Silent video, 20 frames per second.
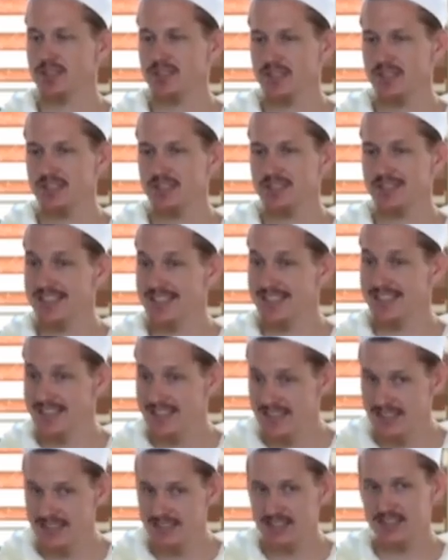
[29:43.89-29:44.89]
exist, and that
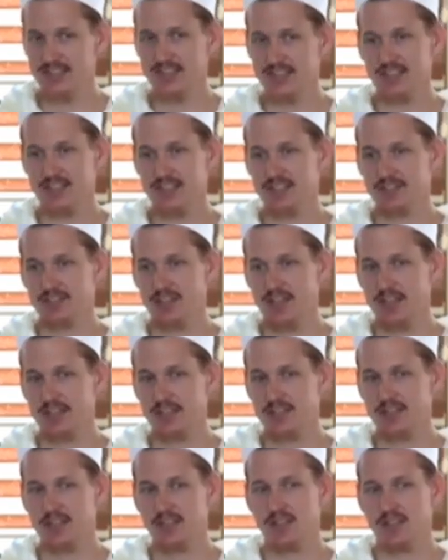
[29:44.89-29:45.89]
it does exist, in
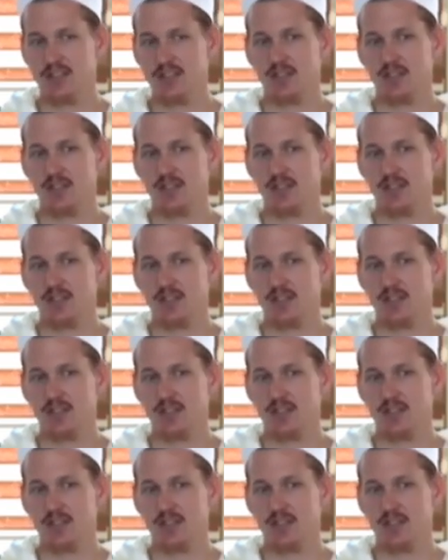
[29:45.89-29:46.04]
fact.